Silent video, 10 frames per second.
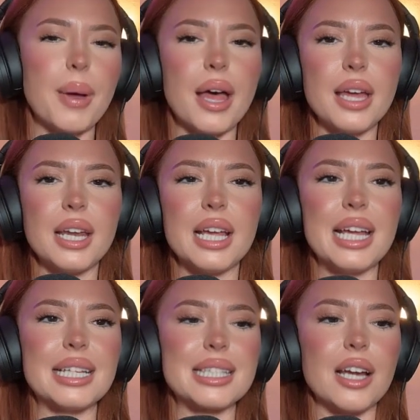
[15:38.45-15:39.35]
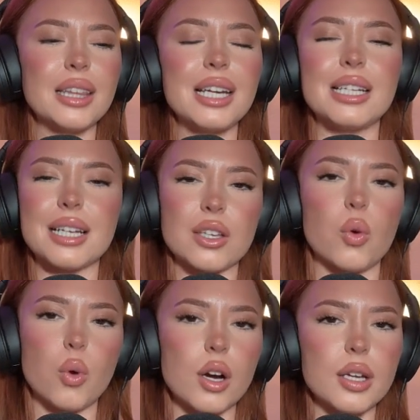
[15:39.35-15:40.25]
But it's not that it
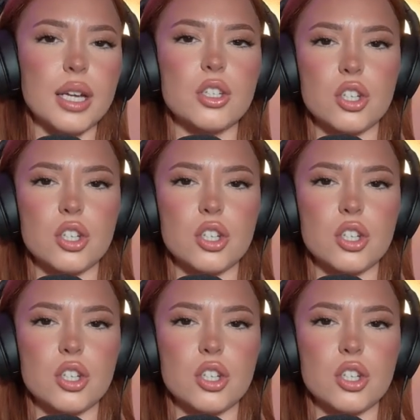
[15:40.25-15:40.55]
doesn't work.